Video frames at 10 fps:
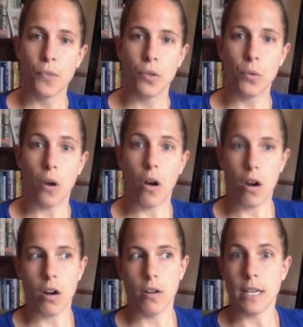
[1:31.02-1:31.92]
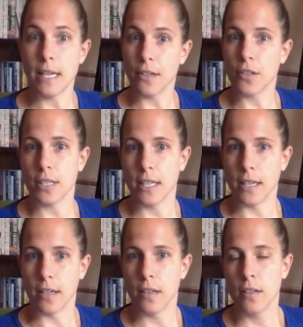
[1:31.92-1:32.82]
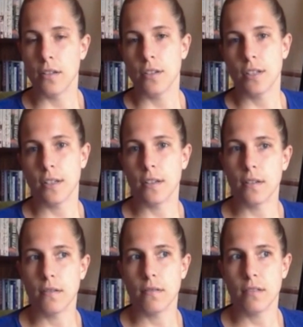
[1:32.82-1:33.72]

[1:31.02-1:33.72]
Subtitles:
who are years in to